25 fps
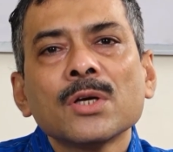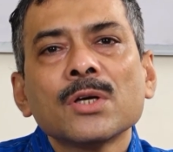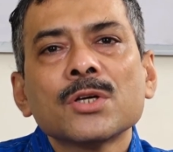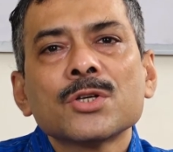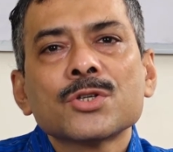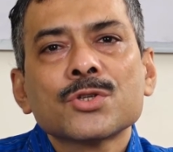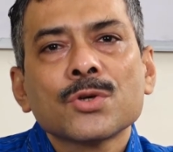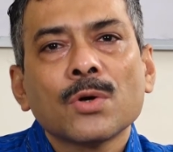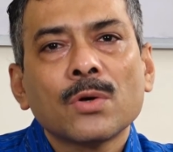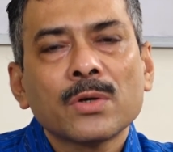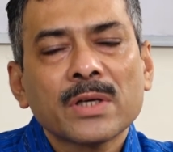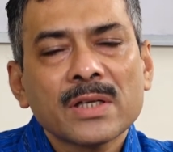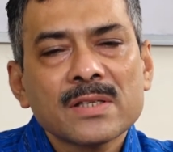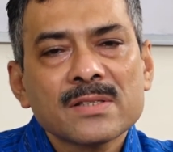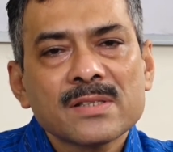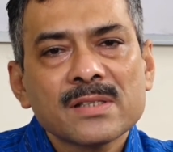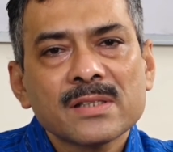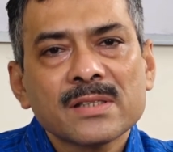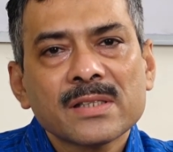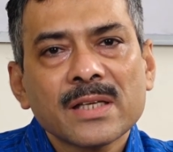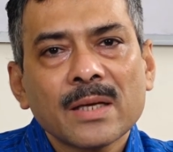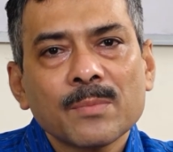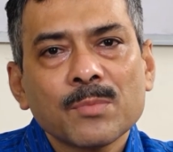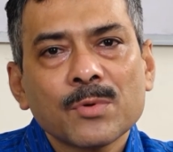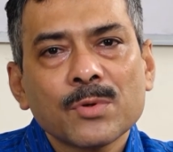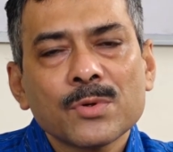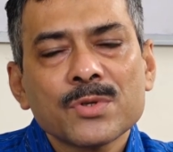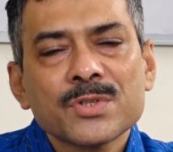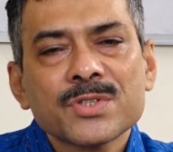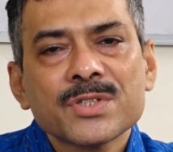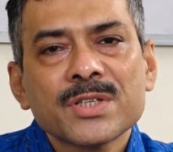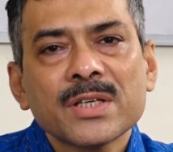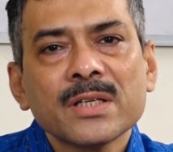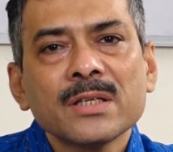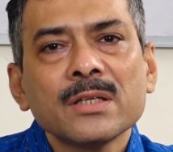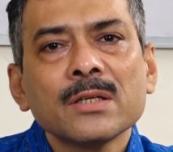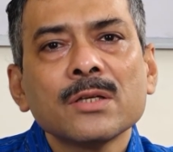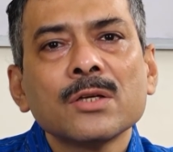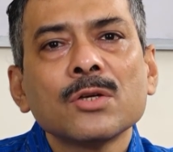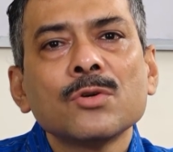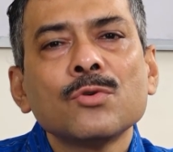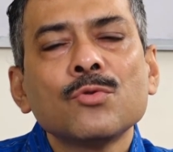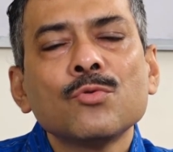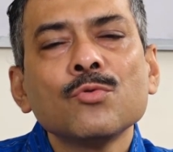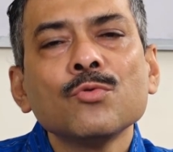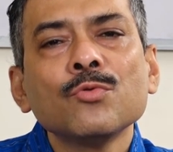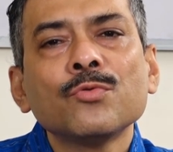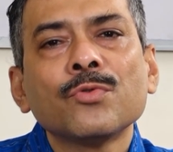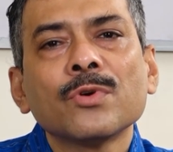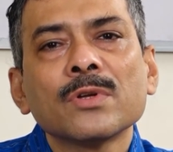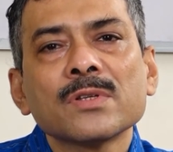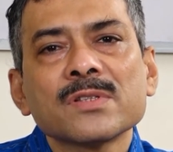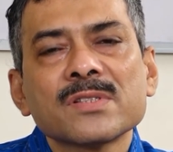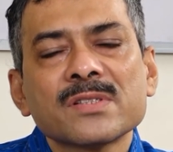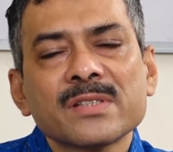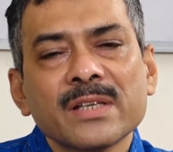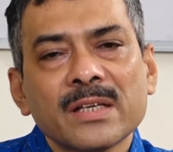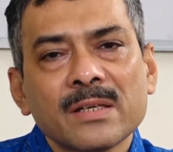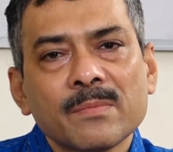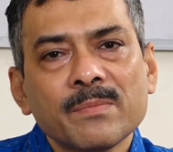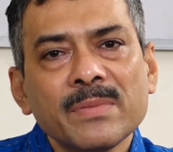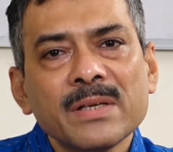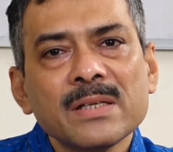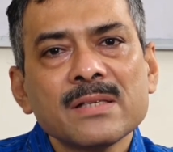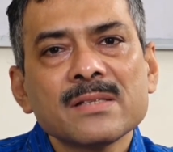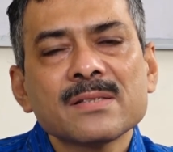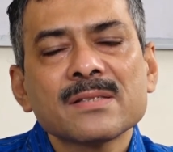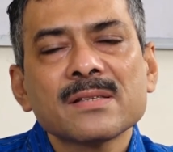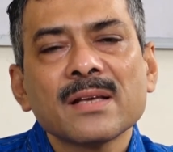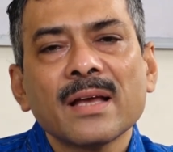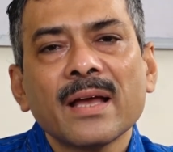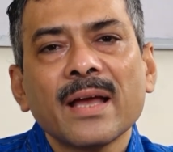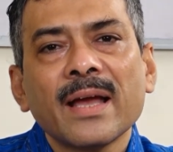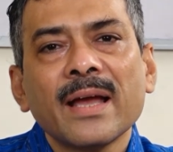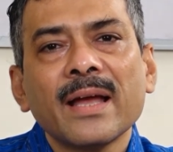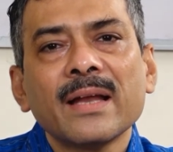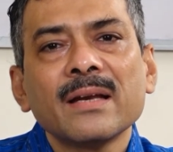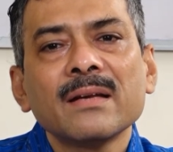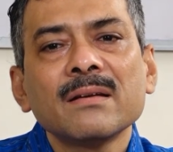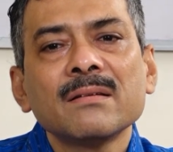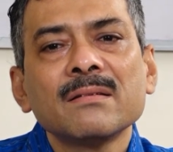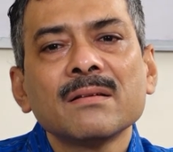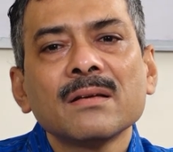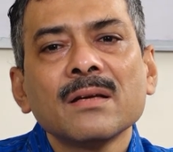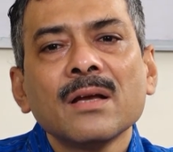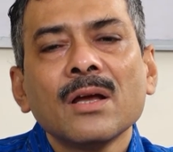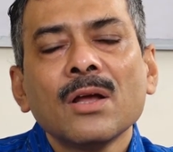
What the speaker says: short answer type question, true false statements and